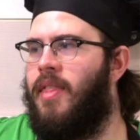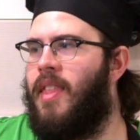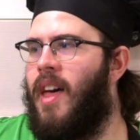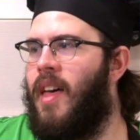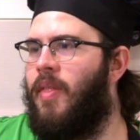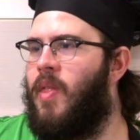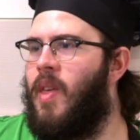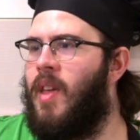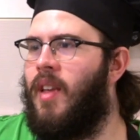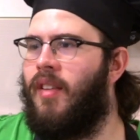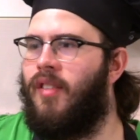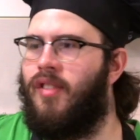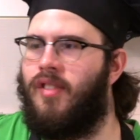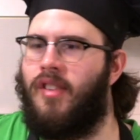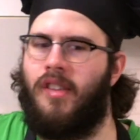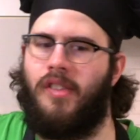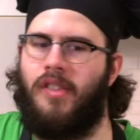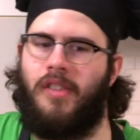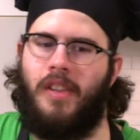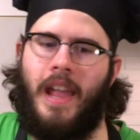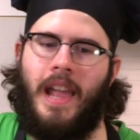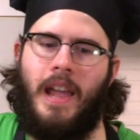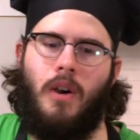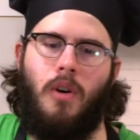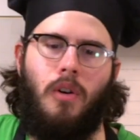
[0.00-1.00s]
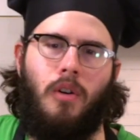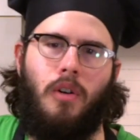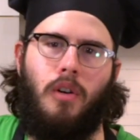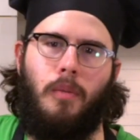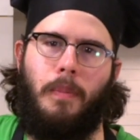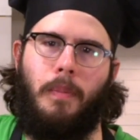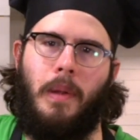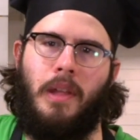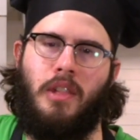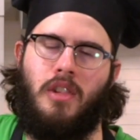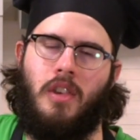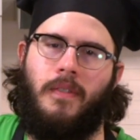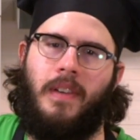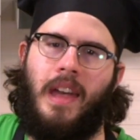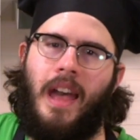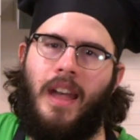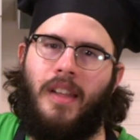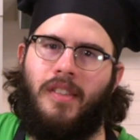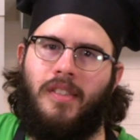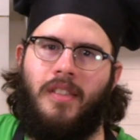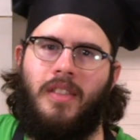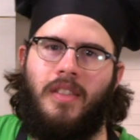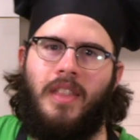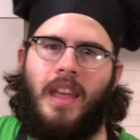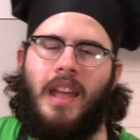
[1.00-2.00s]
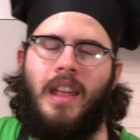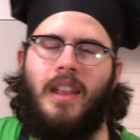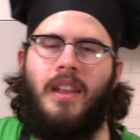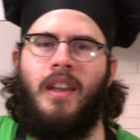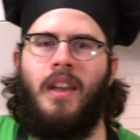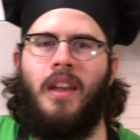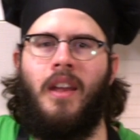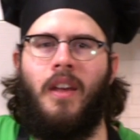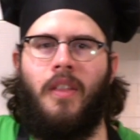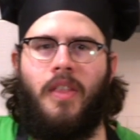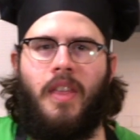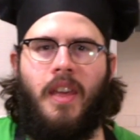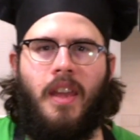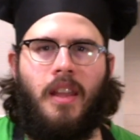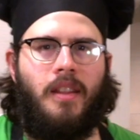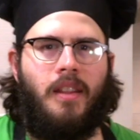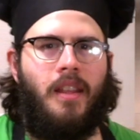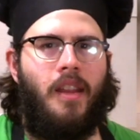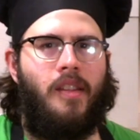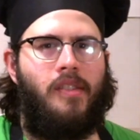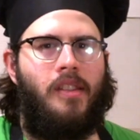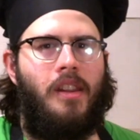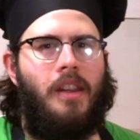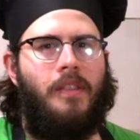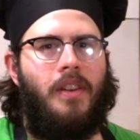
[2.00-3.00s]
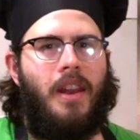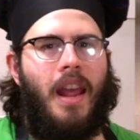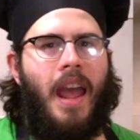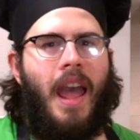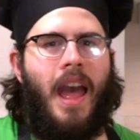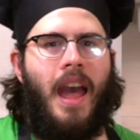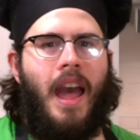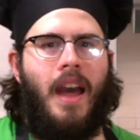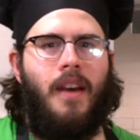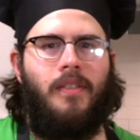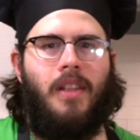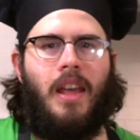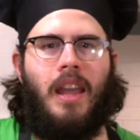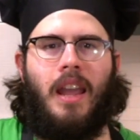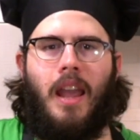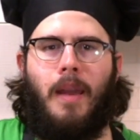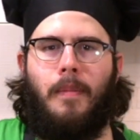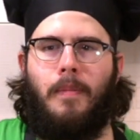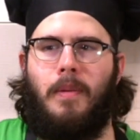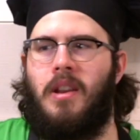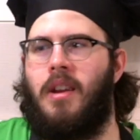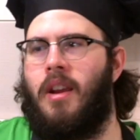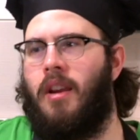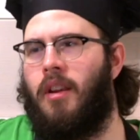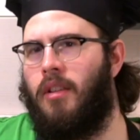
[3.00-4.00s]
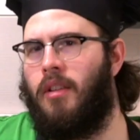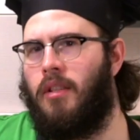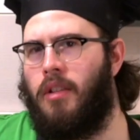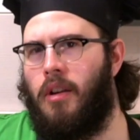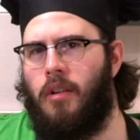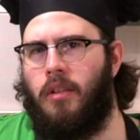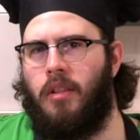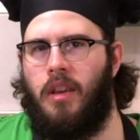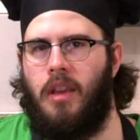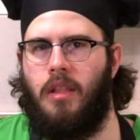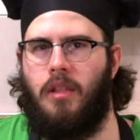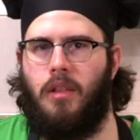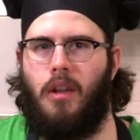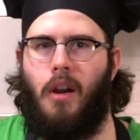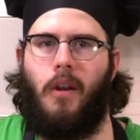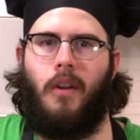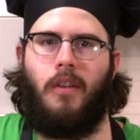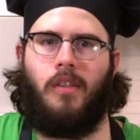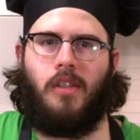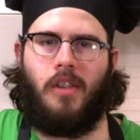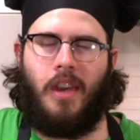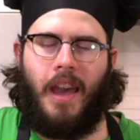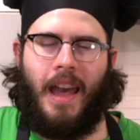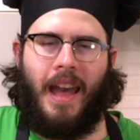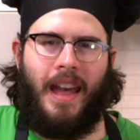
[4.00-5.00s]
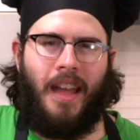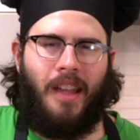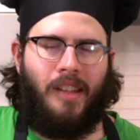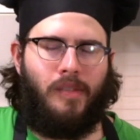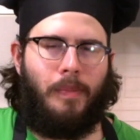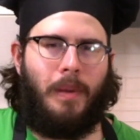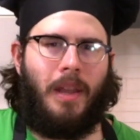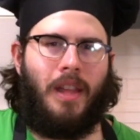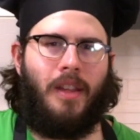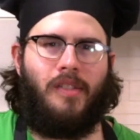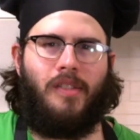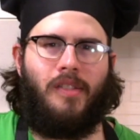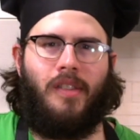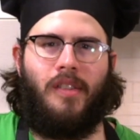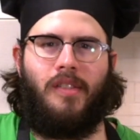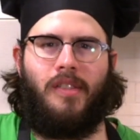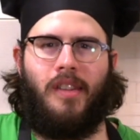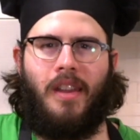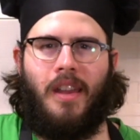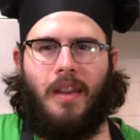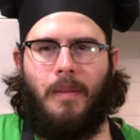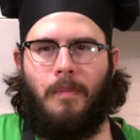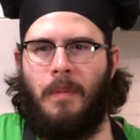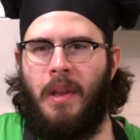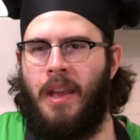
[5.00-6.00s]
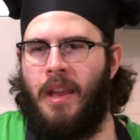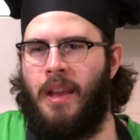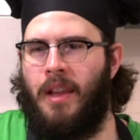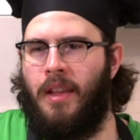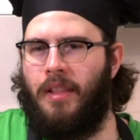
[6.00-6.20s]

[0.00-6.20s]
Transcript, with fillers: that thing is just a whole bunch of ass, and that thing doesn't even have like a particularly large ass because it's a